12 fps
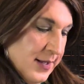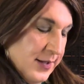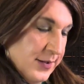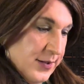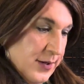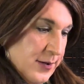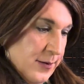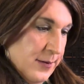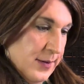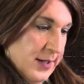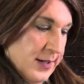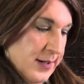So,
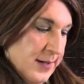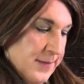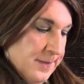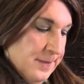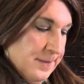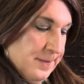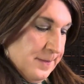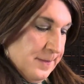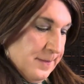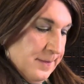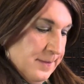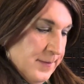
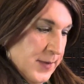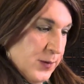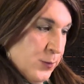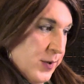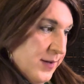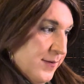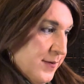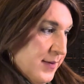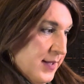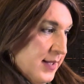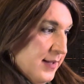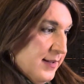there's one for
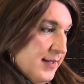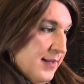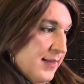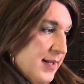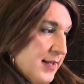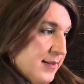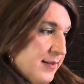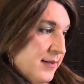this, in that